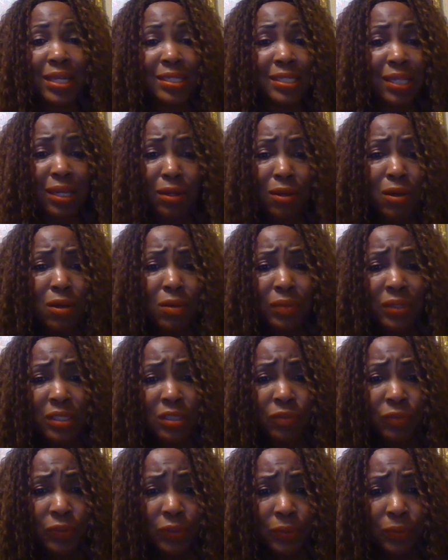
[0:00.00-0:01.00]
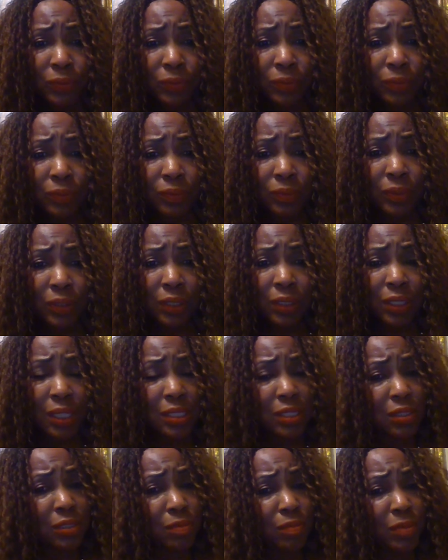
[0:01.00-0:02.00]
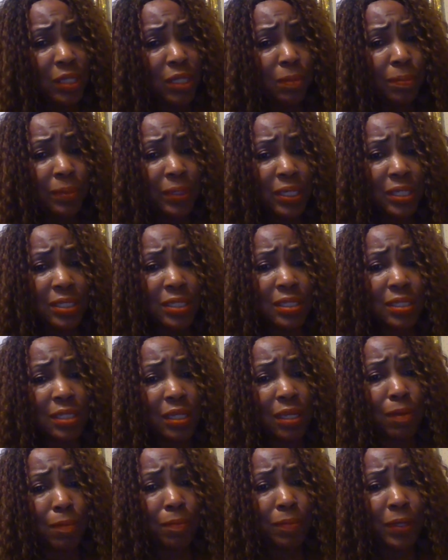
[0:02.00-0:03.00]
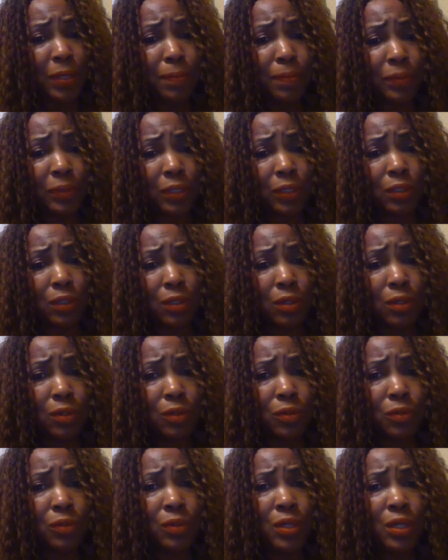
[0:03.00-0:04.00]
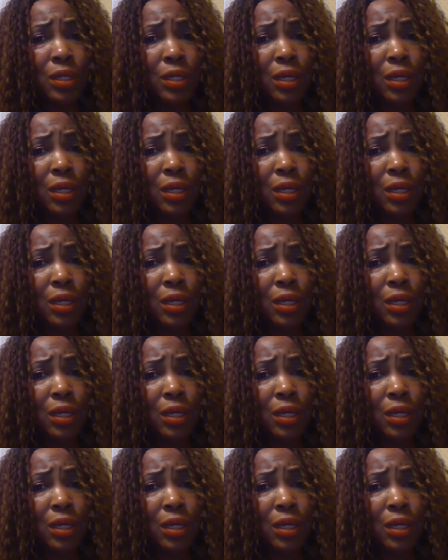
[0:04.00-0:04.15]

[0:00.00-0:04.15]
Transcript: It's not always food, because it's many places that people can go